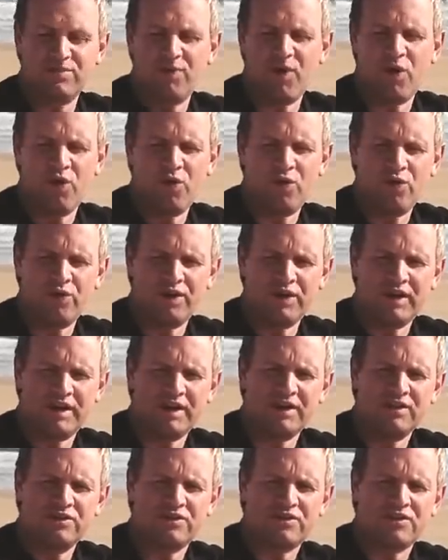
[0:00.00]

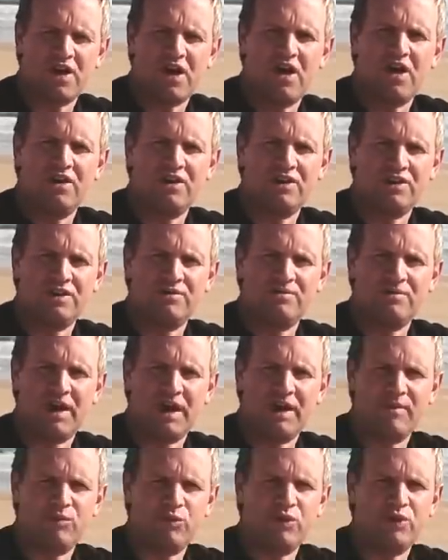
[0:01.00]
Morning sun and
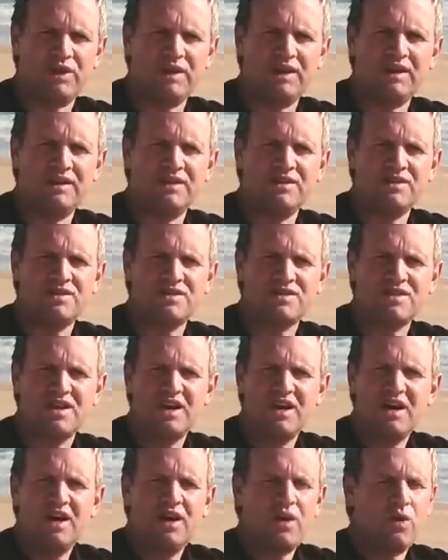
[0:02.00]

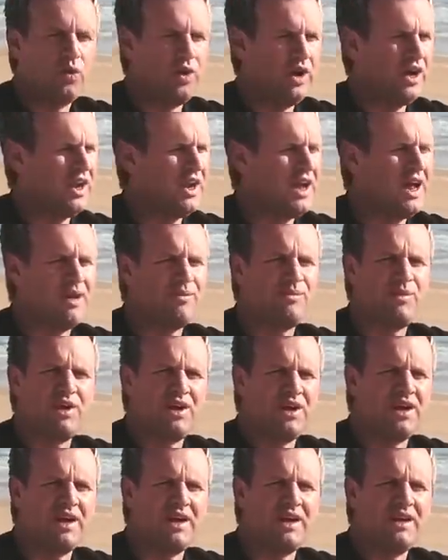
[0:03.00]
memories will help
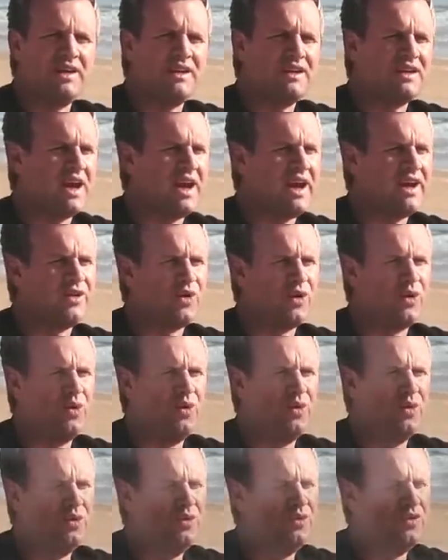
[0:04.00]
me get
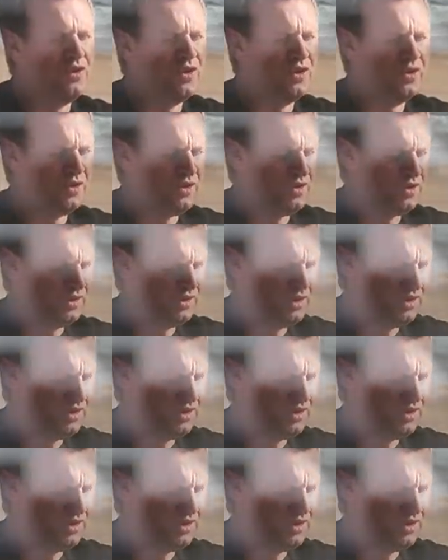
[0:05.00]
over.